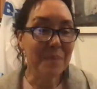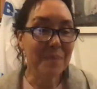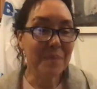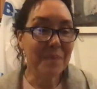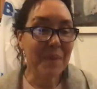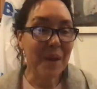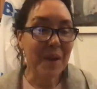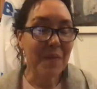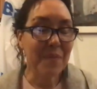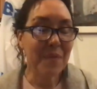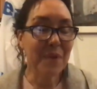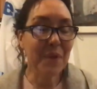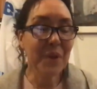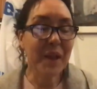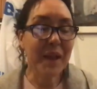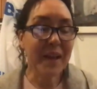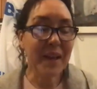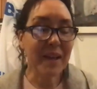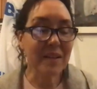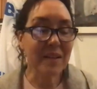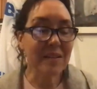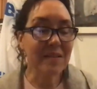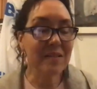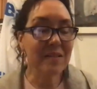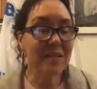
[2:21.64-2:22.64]
I feel like
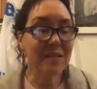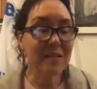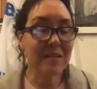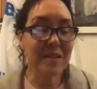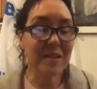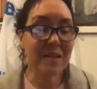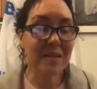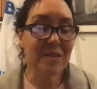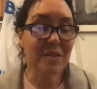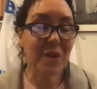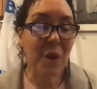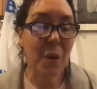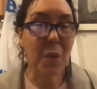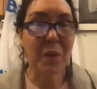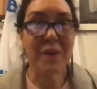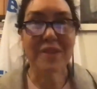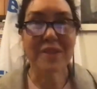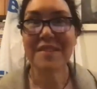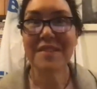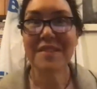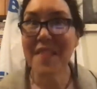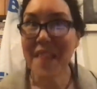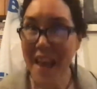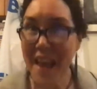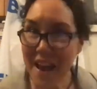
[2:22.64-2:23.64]
it's
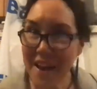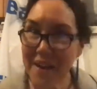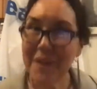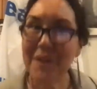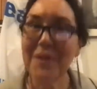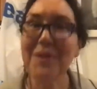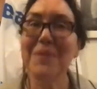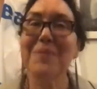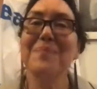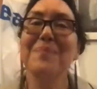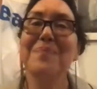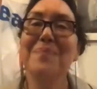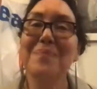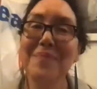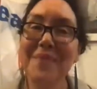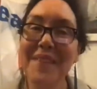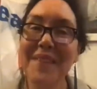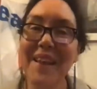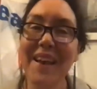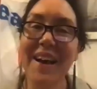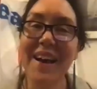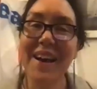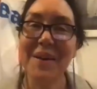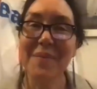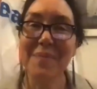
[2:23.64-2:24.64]
always there
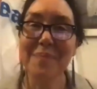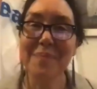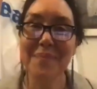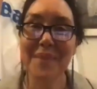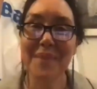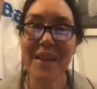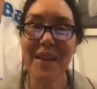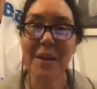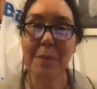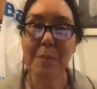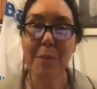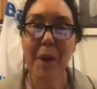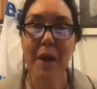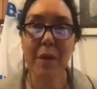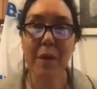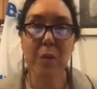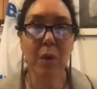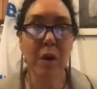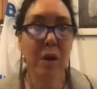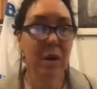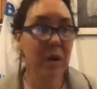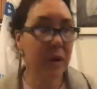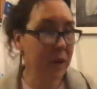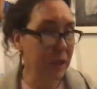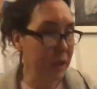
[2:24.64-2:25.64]
in my
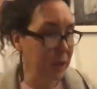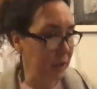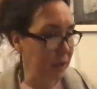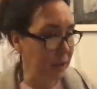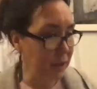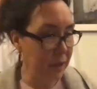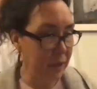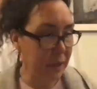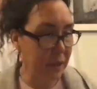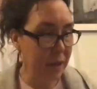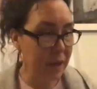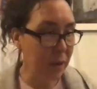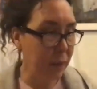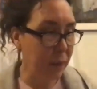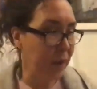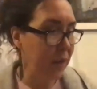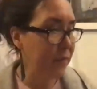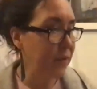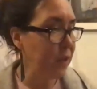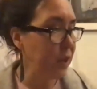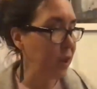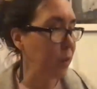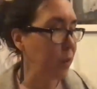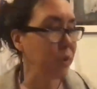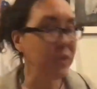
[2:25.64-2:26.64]
work,
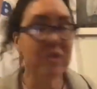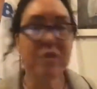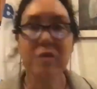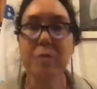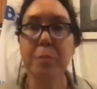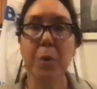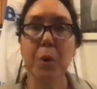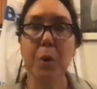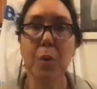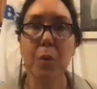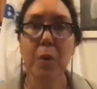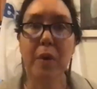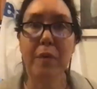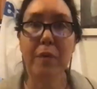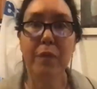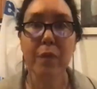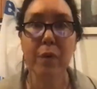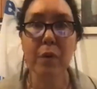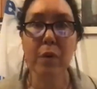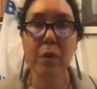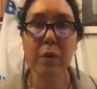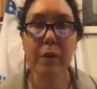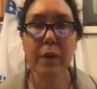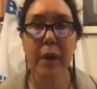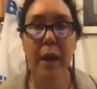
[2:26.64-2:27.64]
even though it's
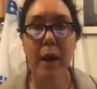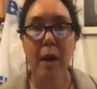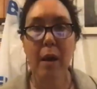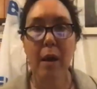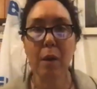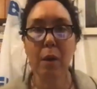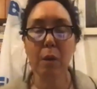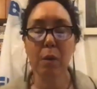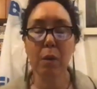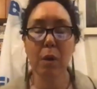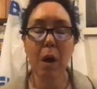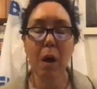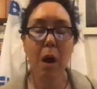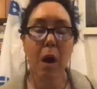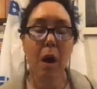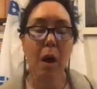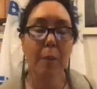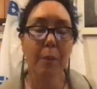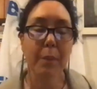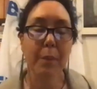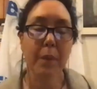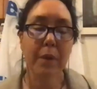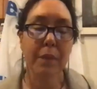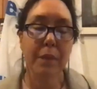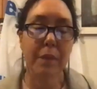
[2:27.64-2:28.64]
peripheral now.
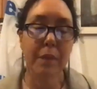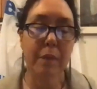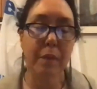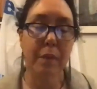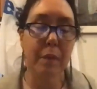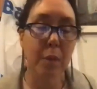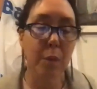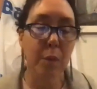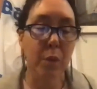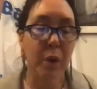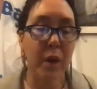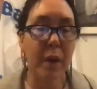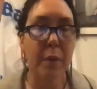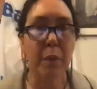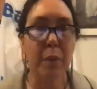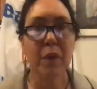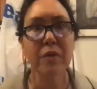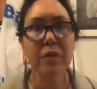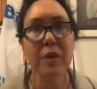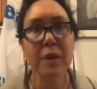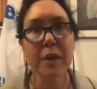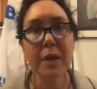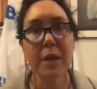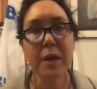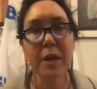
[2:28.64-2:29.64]
When I
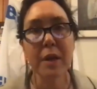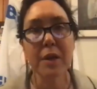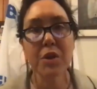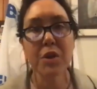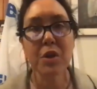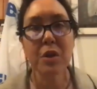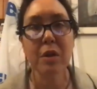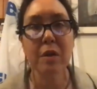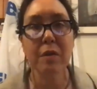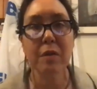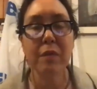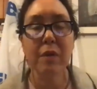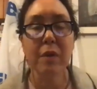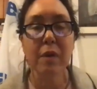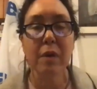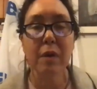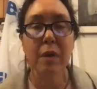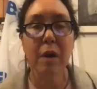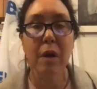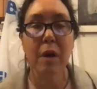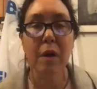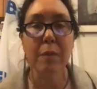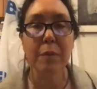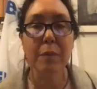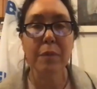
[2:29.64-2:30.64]
worked on the initiative,
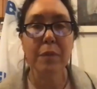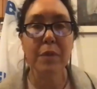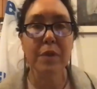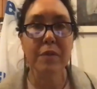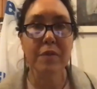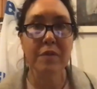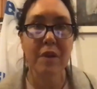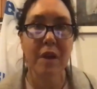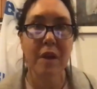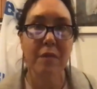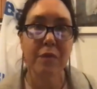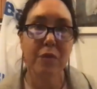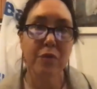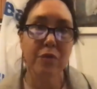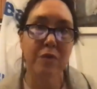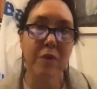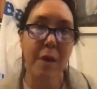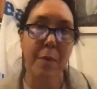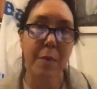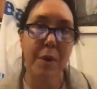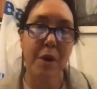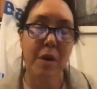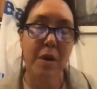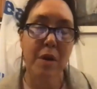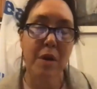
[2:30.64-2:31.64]
the Stand for
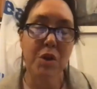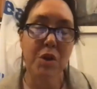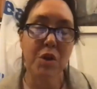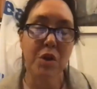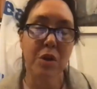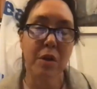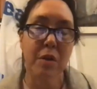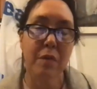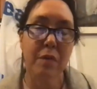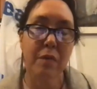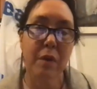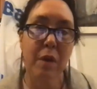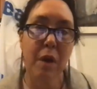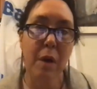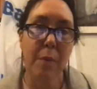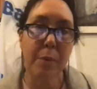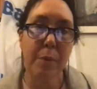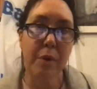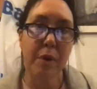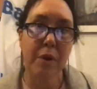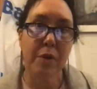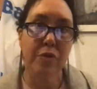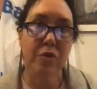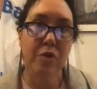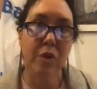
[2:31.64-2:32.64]
Salmon initiative a couple
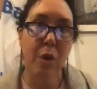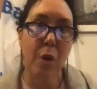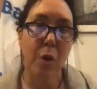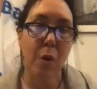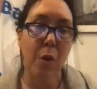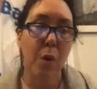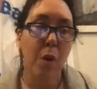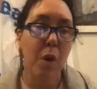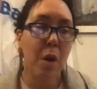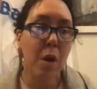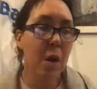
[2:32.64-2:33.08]
years ago,